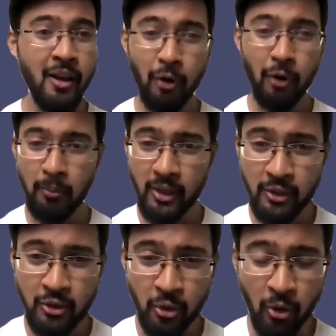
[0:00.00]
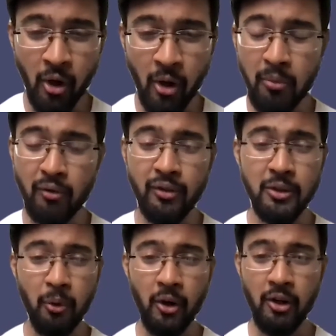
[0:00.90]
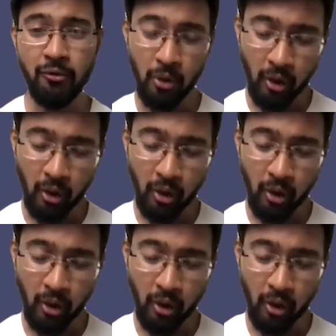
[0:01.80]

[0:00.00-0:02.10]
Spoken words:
from your non-profit's point of view,